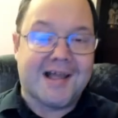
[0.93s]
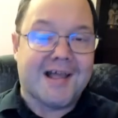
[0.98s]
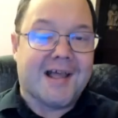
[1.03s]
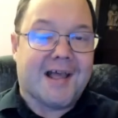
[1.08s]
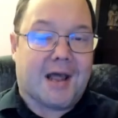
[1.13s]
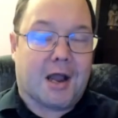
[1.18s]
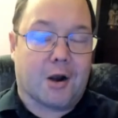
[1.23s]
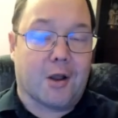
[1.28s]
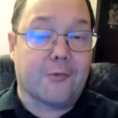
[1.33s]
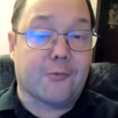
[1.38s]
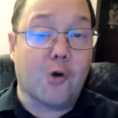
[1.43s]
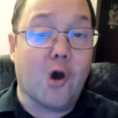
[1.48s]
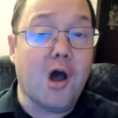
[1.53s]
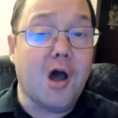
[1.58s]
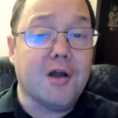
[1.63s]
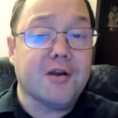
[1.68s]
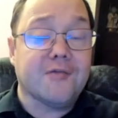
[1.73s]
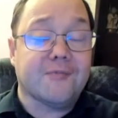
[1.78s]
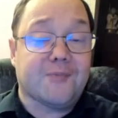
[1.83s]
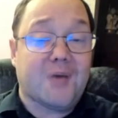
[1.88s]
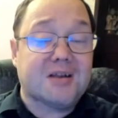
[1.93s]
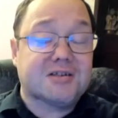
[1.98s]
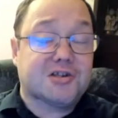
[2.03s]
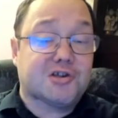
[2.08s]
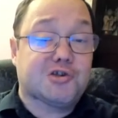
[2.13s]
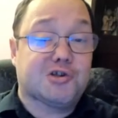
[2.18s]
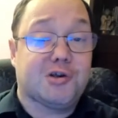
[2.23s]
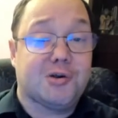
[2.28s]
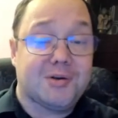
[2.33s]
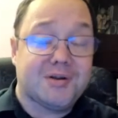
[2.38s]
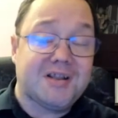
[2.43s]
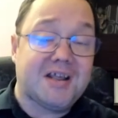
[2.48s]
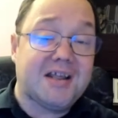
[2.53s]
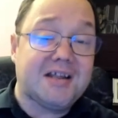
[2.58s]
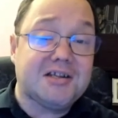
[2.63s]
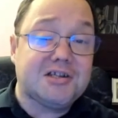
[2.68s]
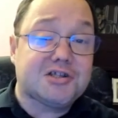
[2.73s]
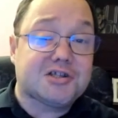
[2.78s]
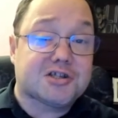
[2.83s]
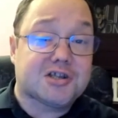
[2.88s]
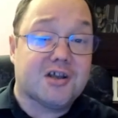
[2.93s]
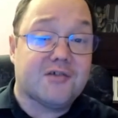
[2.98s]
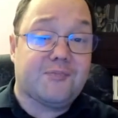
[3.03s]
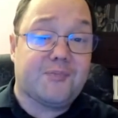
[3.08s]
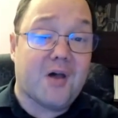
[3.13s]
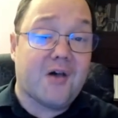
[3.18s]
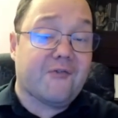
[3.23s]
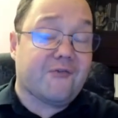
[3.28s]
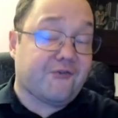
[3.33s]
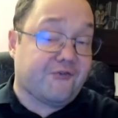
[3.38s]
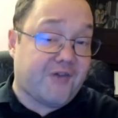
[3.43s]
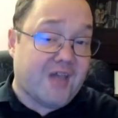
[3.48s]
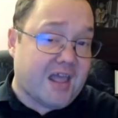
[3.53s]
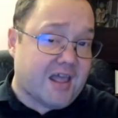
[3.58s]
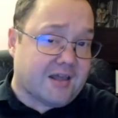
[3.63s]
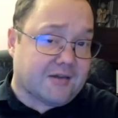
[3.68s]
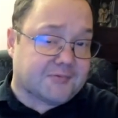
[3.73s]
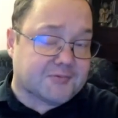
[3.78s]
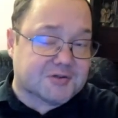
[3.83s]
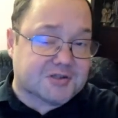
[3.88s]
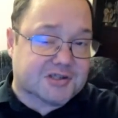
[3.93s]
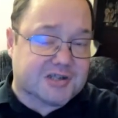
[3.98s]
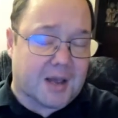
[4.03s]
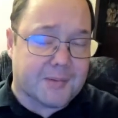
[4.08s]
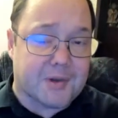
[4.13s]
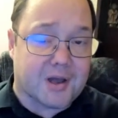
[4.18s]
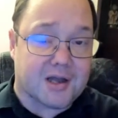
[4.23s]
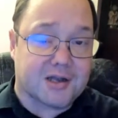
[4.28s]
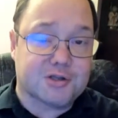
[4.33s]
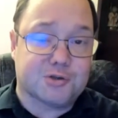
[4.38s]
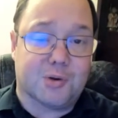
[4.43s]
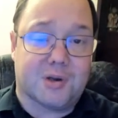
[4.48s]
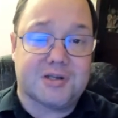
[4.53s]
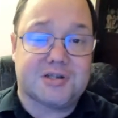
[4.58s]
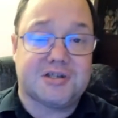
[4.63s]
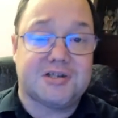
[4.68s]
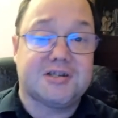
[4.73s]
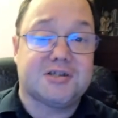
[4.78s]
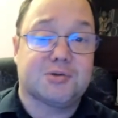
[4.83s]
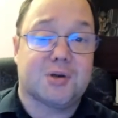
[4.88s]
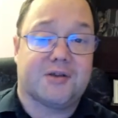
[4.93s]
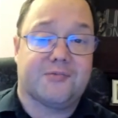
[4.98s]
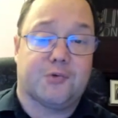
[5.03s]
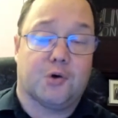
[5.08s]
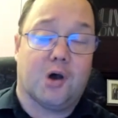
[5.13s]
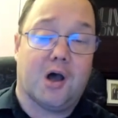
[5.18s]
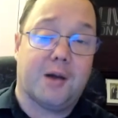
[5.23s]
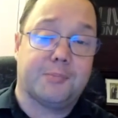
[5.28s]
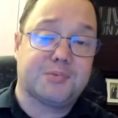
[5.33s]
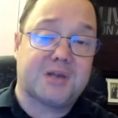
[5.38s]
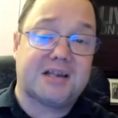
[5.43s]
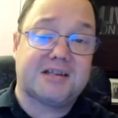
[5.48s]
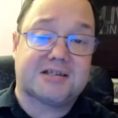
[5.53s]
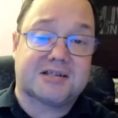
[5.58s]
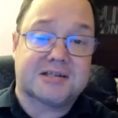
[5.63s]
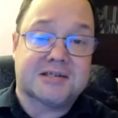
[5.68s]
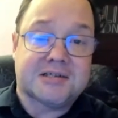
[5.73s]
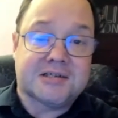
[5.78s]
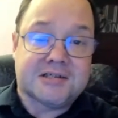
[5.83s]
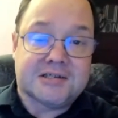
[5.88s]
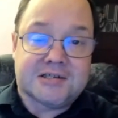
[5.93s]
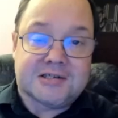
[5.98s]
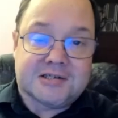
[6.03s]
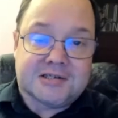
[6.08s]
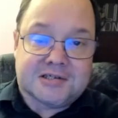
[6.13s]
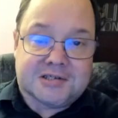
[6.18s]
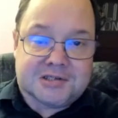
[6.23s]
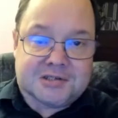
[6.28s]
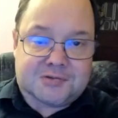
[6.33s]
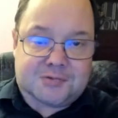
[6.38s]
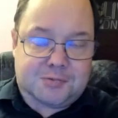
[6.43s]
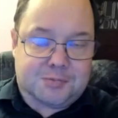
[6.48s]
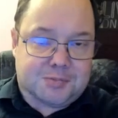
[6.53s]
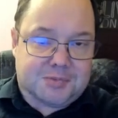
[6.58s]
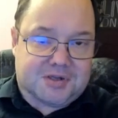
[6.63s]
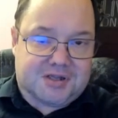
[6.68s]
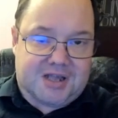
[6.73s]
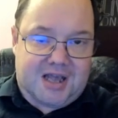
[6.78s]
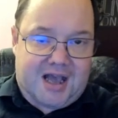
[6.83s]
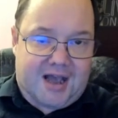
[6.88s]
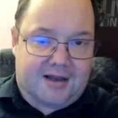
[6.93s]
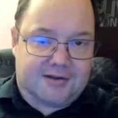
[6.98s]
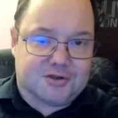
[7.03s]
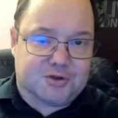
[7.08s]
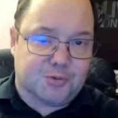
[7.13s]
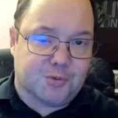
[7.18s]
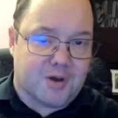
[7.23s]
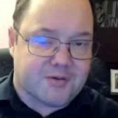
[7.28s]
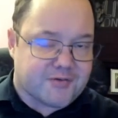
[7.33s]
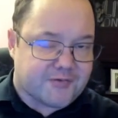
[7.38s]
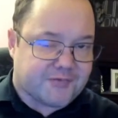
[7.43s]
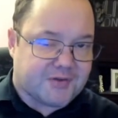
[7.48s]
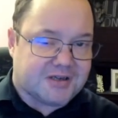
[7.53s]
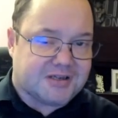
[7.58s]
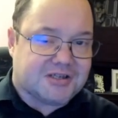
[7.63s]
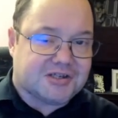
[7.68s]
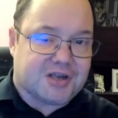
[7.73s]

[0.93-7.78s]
Hello everyone, and thanks for tuning into the 5th Summer 2024 update from GavsWeatherVids.